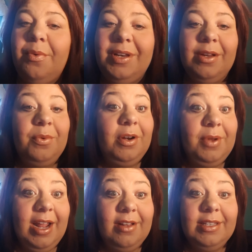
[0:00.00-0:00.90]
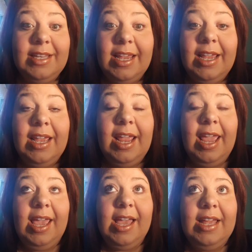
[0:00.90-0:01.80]
We didn't want to announce it.
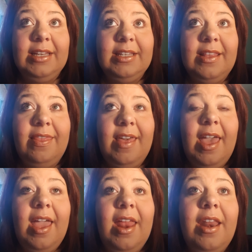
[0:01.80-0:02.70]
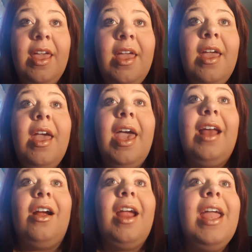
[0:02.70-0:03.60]
And then at
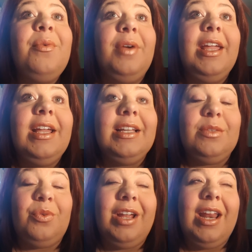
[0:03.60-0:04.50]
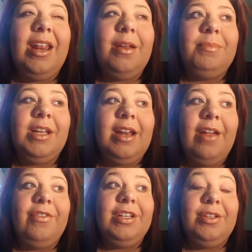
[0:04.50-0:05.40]
our 8 week, because we're getting them done
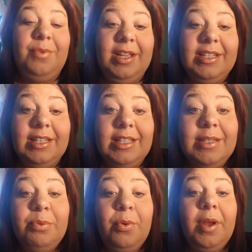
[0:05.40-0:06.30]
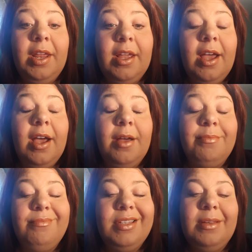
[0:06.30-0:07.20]
every 2 weeks at this point,
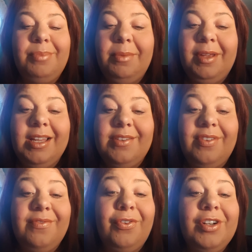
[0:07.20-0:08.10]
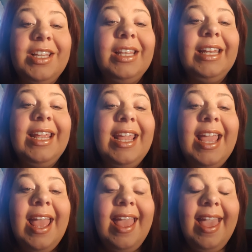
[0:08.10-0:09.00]
simply because of infertility,
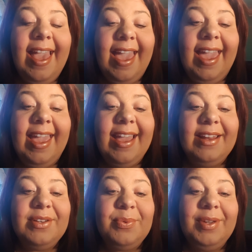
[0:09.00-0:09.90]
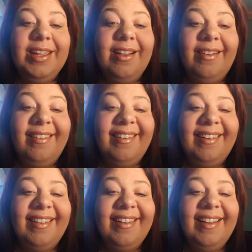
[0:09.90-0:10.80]
and we
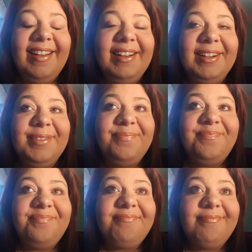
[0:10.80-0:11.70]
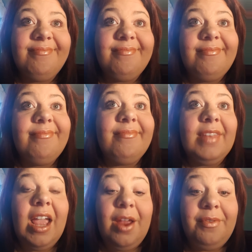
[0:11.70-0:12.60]
are
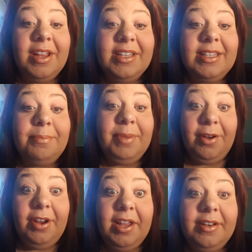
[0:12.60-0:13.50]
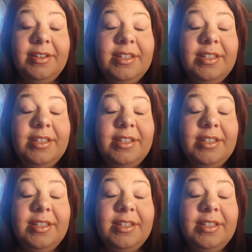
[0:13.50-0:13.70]
high risk, period.